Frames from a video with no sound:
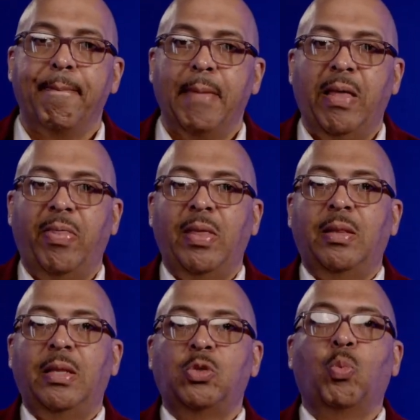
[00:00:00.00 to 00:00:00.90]
And
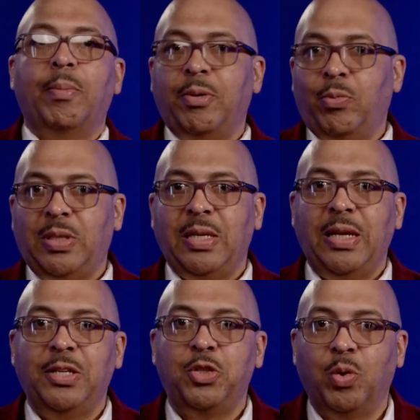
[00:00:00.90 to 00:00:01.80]
then this woman with an
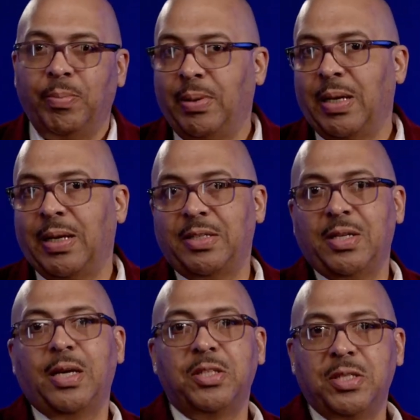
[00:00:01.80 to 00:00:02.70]
issue of blood
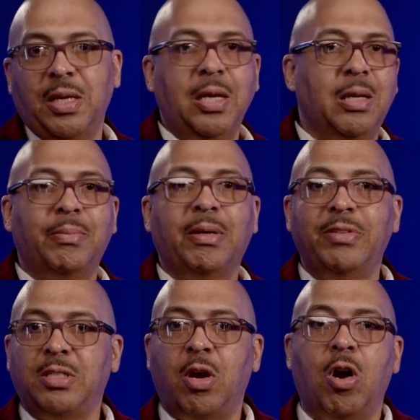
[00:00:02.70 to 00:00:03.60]
touched the hem of
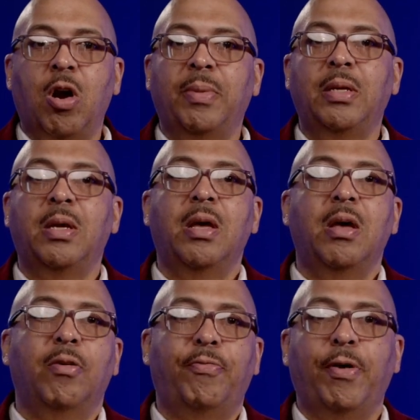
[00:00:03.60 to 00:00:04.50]
his garment,
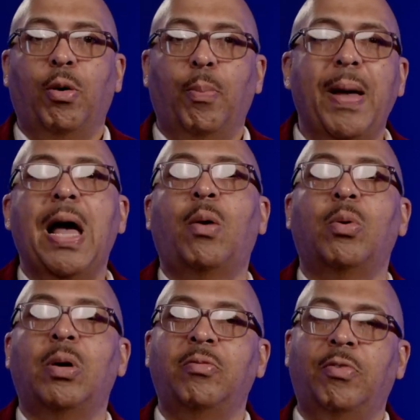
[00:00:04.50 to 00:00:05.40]
felt
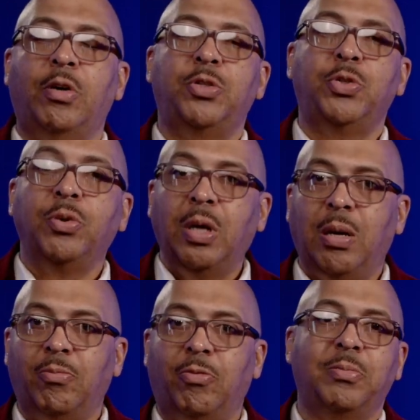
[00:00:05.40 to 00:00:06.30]
power and virtue
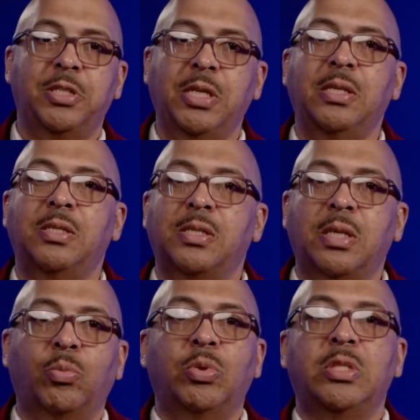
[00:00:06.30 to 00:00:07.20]
come from Jesus,
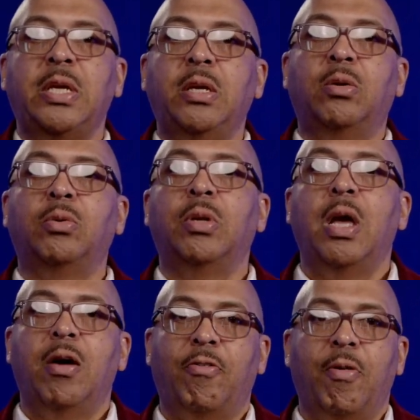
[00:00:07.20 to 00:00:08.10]
and was healed
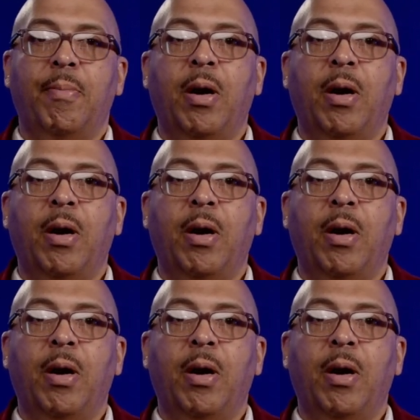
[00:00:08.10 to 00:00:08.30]
from